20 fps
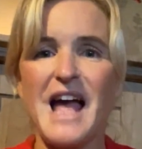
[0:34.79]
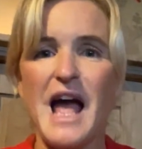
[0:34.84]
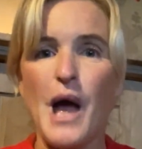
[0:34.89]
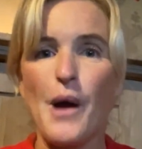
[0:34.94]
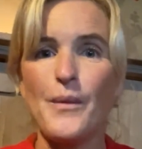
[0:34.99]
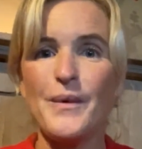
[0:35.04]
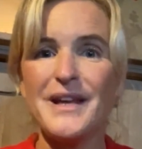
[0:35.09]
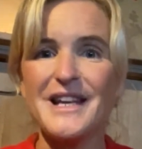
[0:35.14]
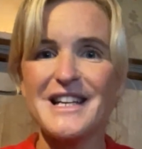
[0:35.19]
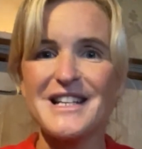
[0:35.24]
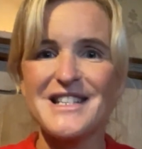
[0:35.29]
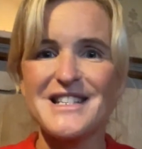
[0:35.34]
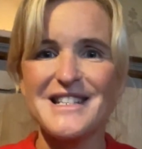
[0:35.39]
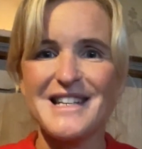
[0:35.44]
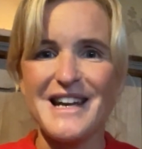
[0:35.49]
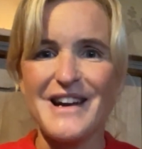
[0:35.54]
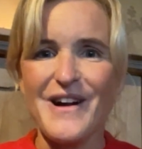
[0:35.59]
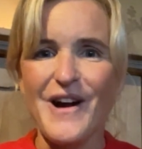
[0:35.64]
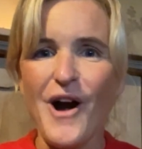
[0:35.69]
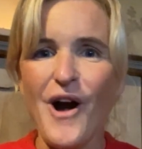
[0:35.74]
and we can
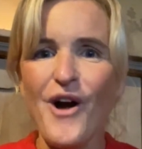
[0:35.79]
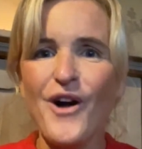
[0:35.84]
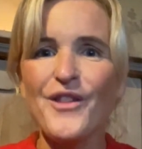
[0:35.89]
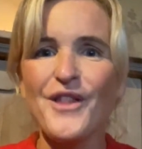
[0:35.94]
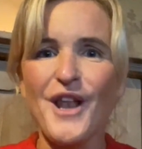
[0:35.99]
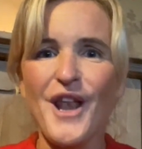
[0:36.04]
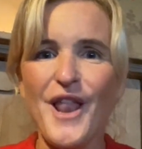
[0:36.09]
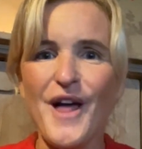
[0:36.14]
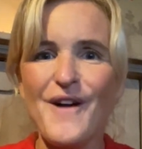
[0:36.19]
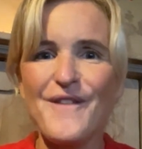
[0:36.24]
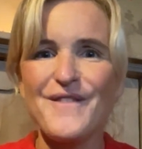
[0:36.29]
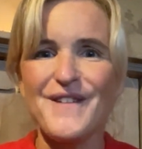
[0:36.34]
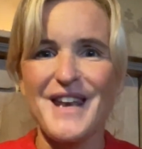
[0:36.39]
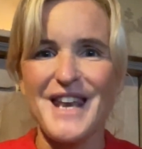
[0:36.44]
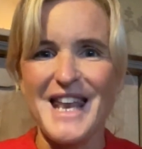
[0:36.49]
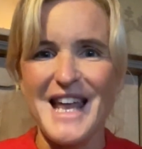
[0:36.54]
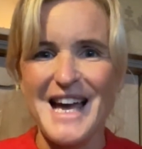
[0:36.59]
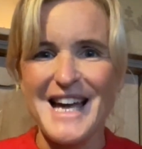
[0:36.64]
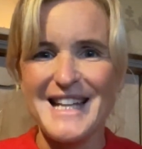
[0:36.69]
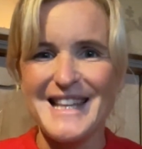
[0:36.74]
share all the love and
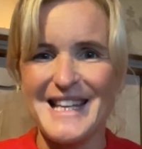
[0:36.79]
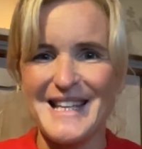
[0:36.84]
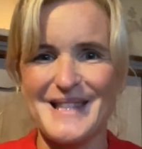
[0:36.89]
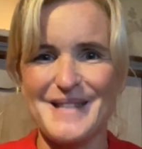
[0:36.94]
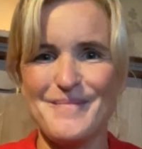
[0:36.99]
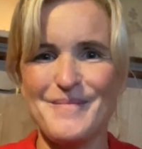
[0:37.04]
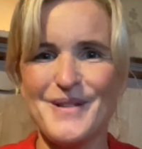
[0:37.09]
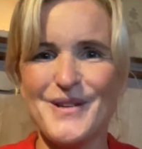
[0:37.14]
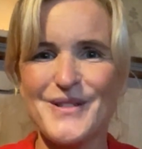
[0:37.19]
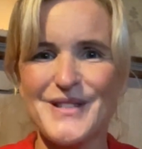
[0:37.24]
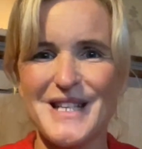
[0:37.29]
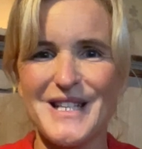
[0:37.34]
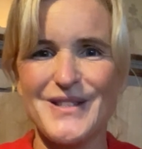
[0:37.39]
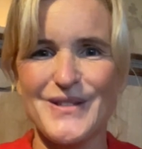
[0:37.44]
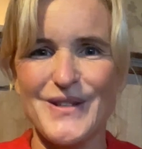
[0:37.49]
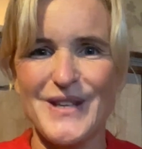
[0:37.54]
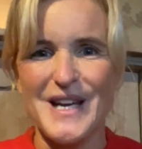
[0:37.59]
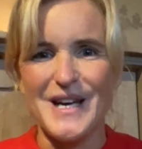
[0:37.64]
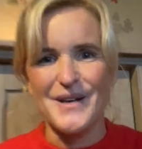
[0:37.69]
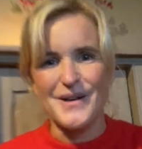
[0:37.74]
light and the music
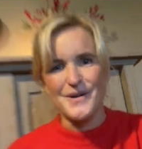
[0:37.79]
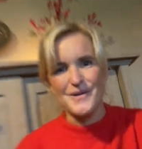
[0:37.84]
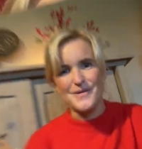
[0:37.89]
together.